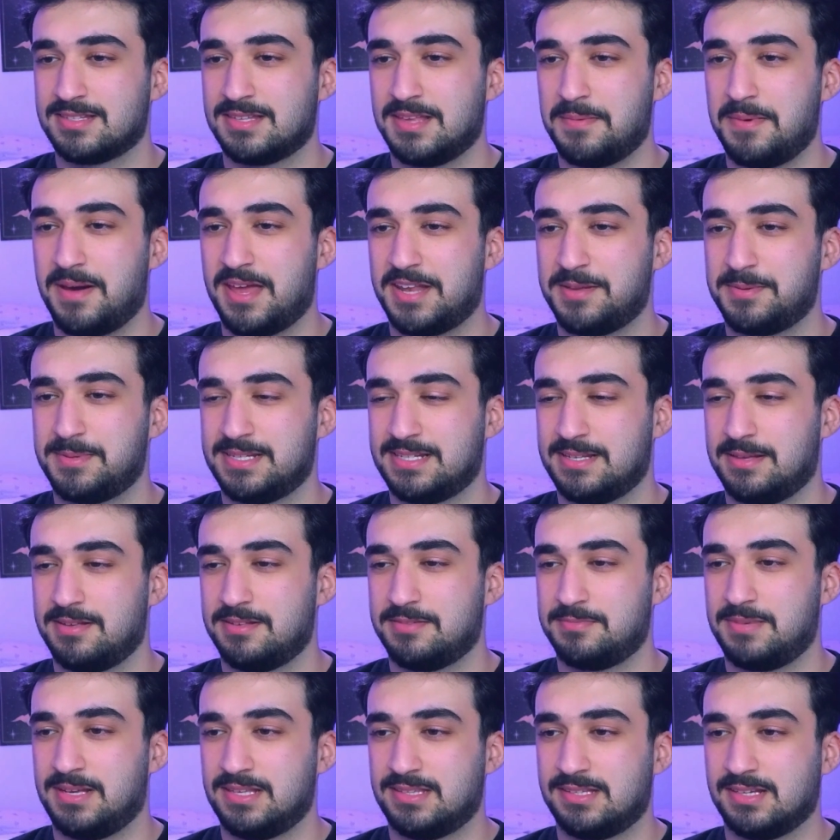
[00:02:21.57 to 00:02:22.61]
Somebody
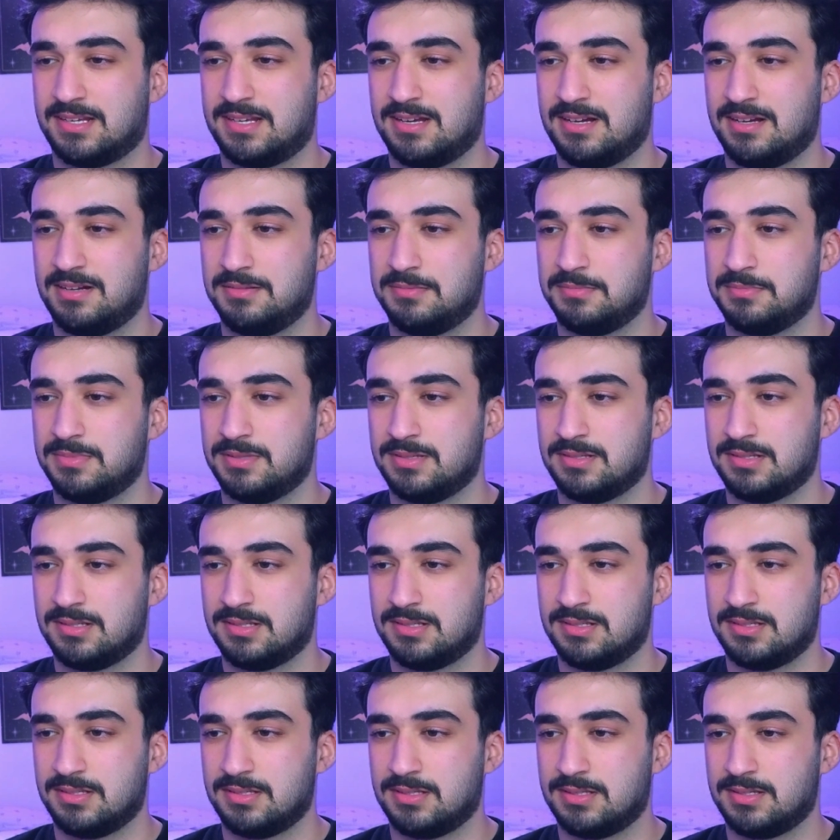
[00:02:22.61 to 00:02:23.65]
about to
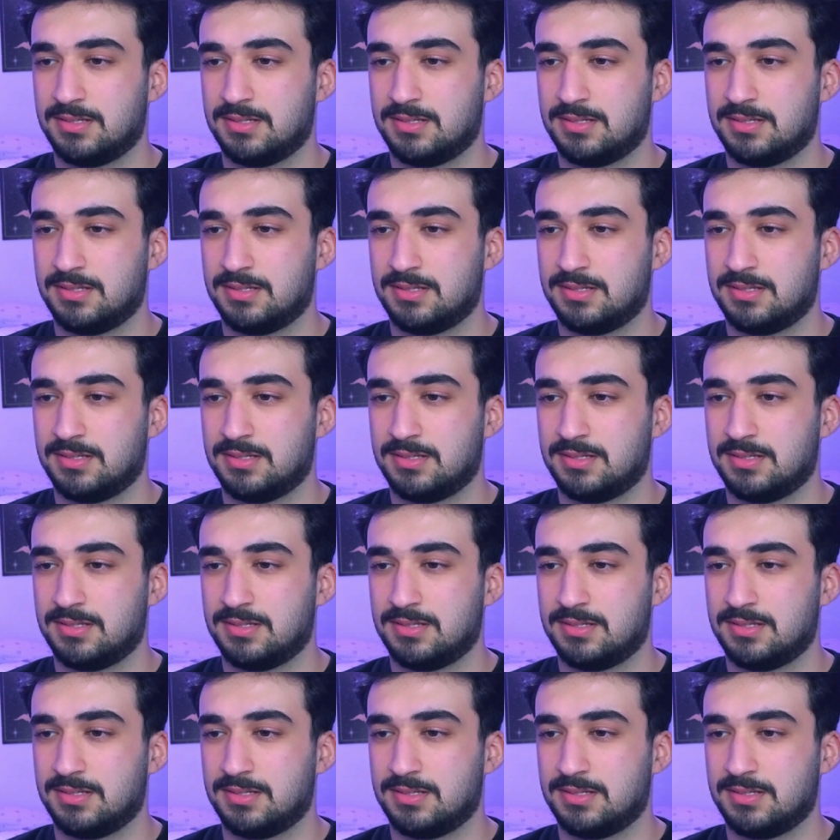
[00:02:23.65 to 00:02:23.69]
come.